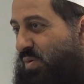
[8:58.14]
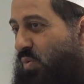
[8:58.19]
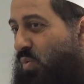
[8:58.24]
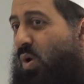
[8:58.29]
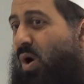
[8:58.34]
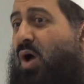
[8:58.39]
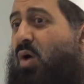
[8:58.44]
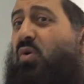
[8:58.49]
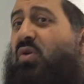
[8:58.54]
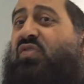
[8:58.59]

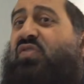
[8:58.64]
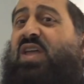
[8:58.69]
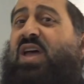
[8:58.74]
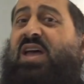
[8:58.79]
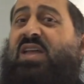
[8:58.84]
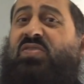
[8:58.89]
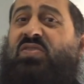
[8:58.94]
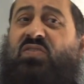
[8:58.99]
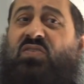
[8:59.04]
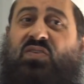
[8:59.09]
Why was
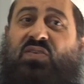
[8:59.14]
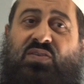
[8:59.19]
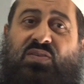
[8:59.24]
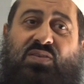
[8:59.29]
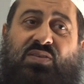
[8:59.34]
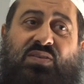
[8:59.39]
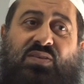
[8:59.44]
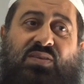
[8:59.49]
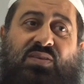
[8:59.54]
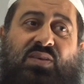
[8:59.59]
that?
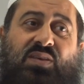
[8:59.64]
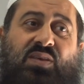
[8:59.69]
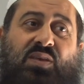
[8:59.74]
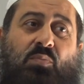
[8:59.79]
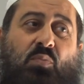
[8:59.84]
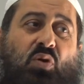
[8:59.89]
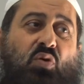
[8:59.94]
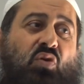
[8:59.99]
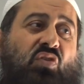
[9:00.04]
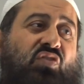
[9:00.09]

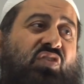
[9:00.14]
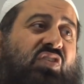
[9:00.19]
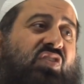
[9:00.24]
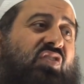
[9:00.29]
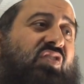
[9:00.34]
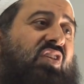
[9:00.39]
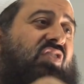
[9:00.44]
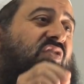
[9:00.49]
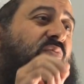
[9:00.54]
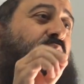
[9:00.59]
Because
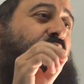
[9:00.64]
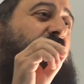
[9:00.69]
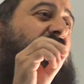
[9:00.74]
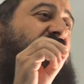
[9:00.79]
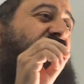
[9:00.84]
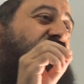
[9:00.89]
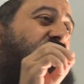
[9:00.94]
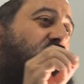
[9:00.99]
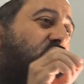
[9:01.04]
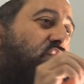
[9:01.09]
this is a
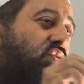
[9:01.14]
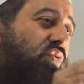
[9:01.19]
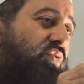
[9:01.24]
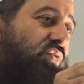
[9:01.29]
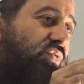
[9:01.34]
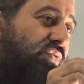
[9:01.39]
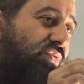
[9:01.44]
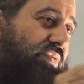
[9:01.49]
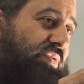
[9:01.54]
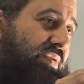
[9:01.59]
special
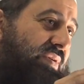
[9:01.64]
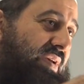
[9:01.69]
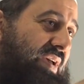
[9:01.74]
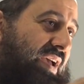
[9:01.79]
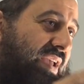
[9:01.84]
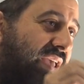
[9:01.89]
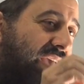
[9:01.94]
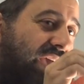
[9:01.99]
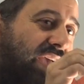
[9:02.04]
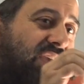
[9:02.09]

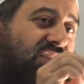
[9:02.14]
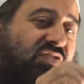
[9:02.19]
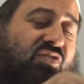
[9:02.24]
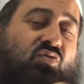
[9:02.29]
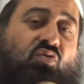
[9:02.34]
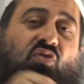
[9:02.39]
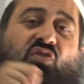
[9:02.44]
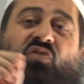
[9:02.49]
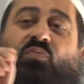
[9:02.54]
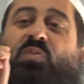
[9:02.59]

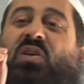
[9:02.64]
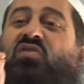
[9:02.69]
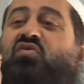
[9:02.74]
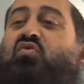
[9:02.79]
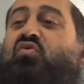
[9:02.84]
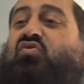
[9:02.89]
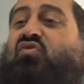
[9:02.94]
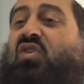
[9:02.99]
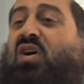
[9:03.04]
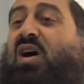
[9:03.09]
occasion or a
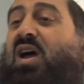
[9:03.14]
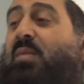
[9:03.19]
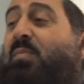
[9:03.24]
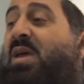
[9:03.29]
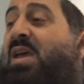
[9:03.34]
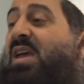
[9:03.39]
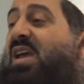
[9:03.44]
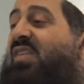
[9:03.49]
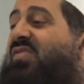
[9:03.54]
special time.